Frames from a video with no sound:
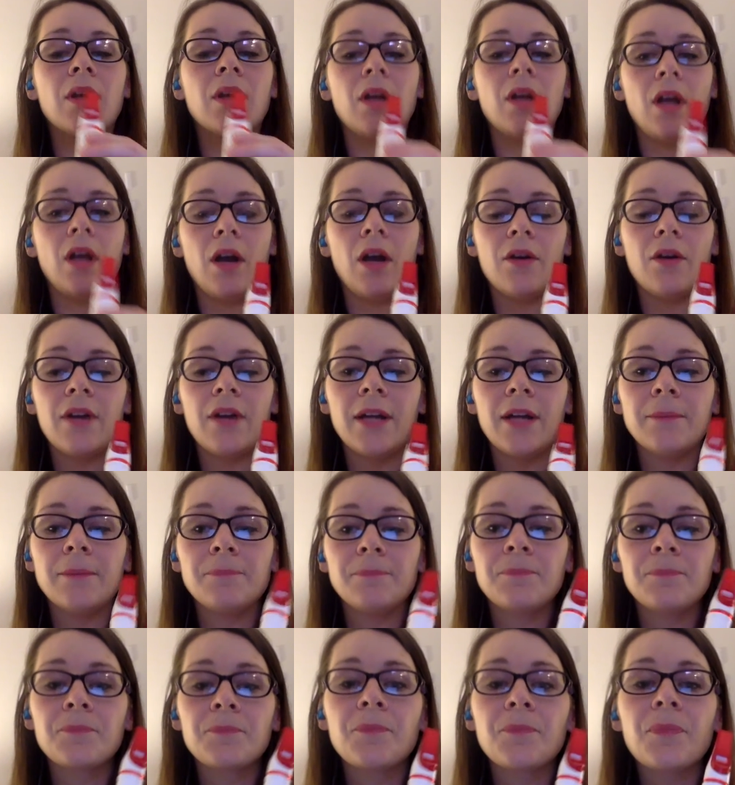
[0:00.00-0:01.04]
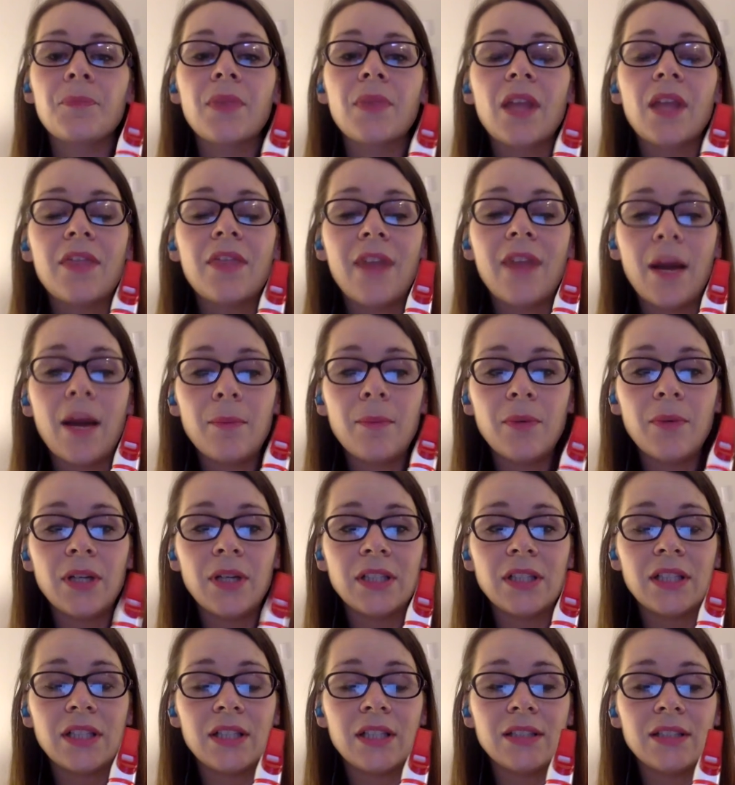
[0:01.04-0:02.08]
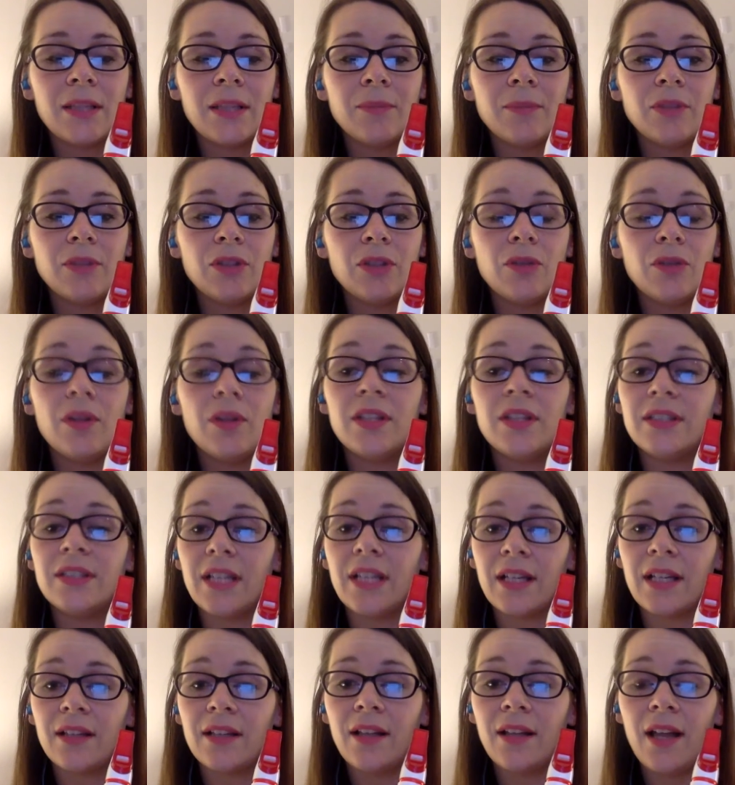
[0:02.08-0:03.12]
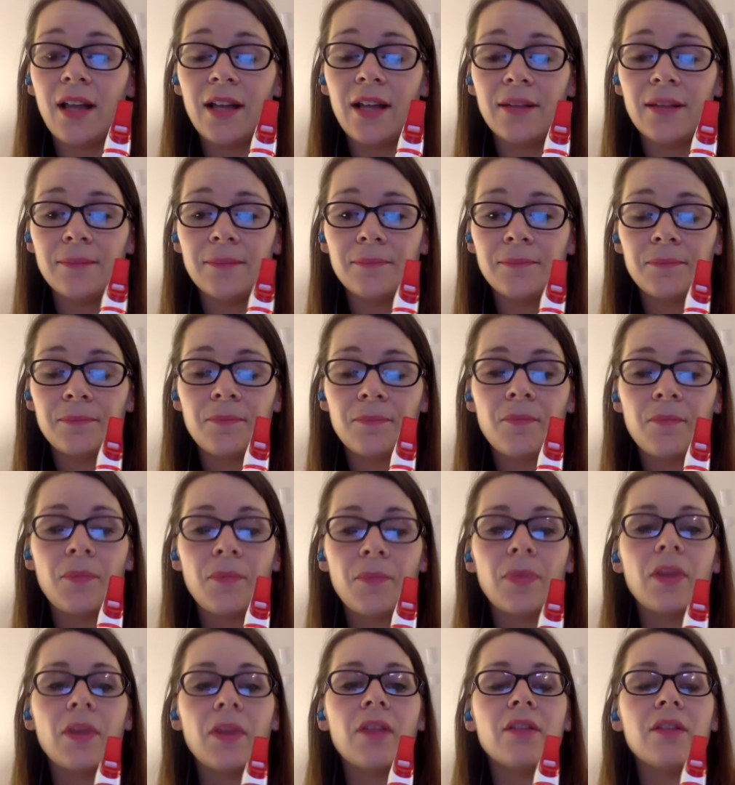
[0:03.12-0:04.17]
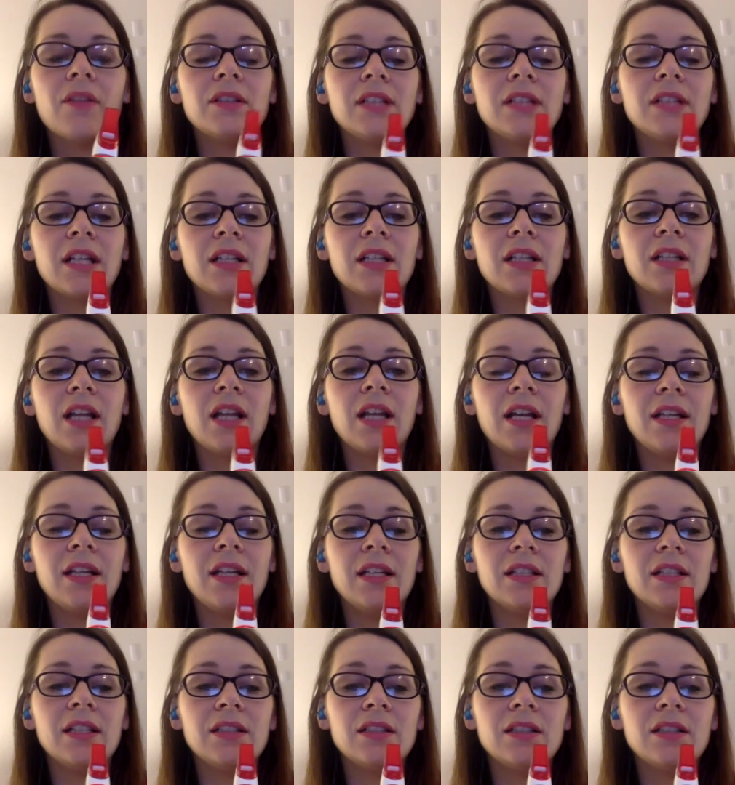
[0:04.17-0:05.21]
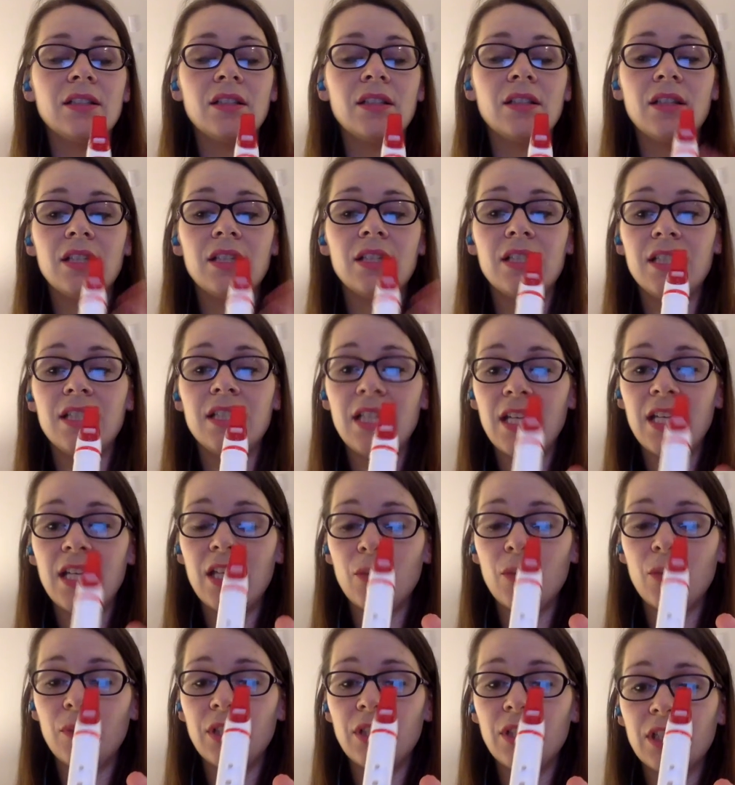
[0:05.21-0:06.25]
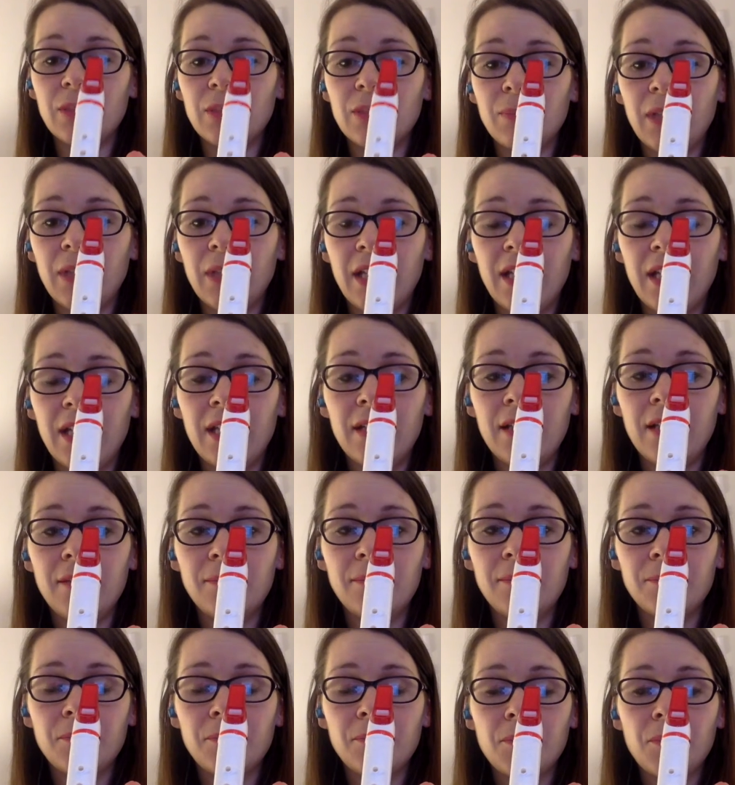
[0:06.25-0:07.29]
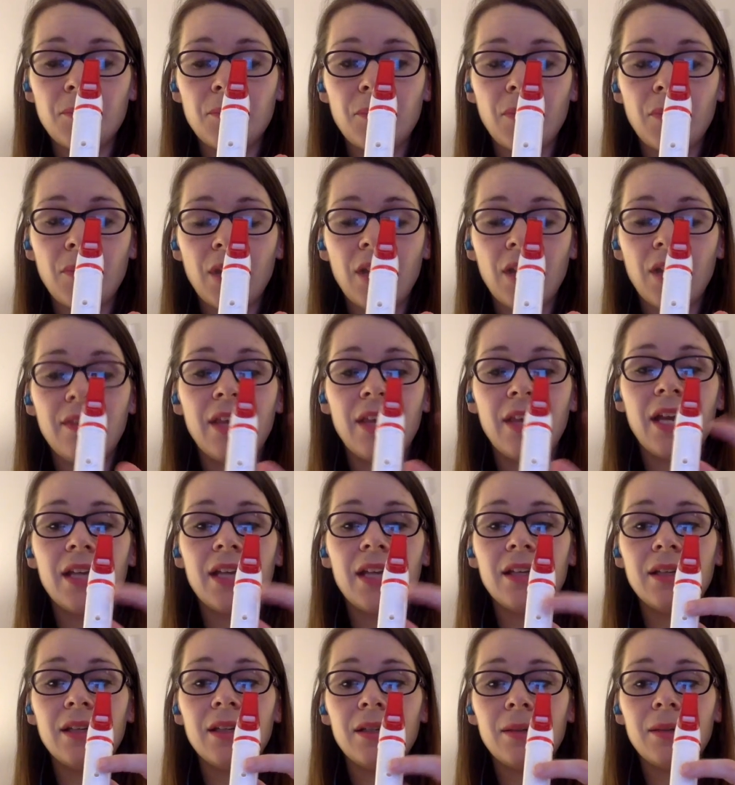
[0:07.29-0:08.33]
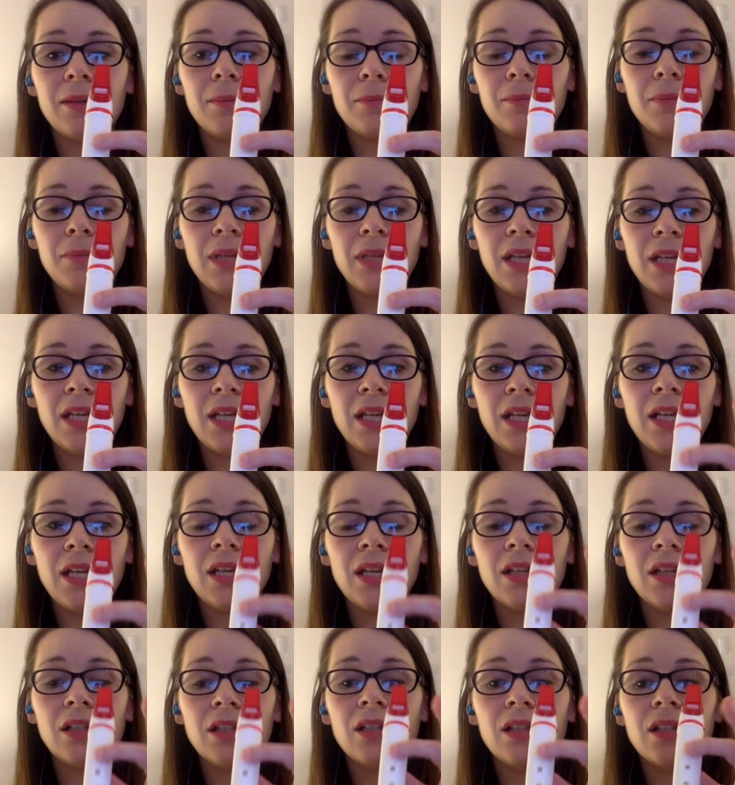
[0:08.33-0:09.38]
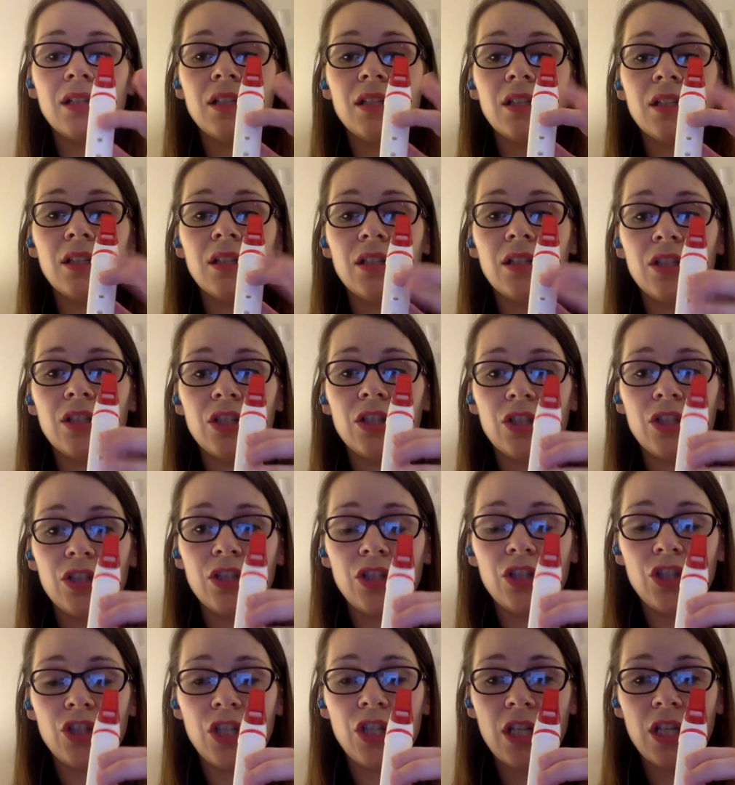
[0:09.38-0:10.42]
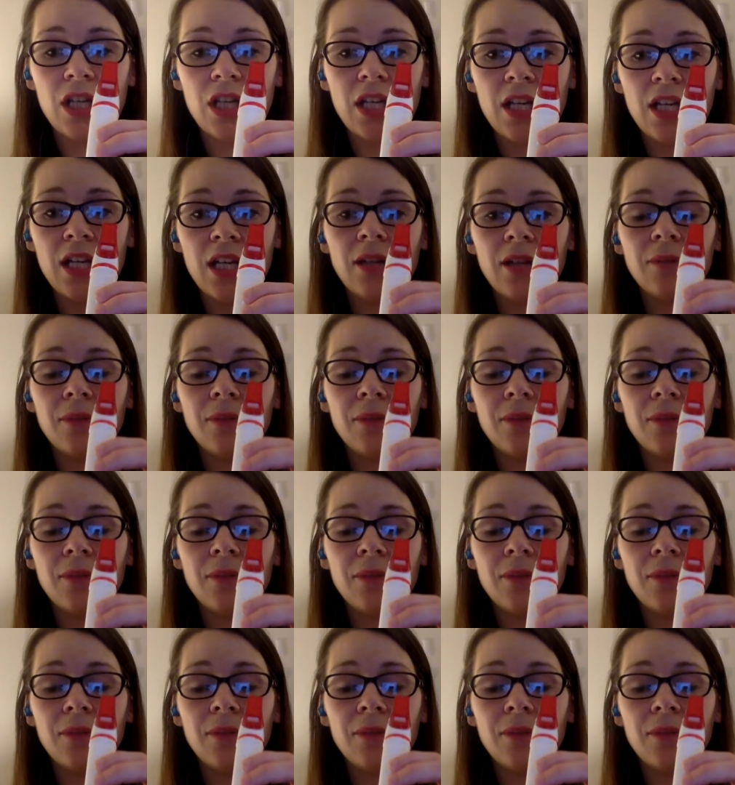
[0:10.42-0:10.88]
All right, that brings us up to the second line. The second line is the D that we just played, and then B, G,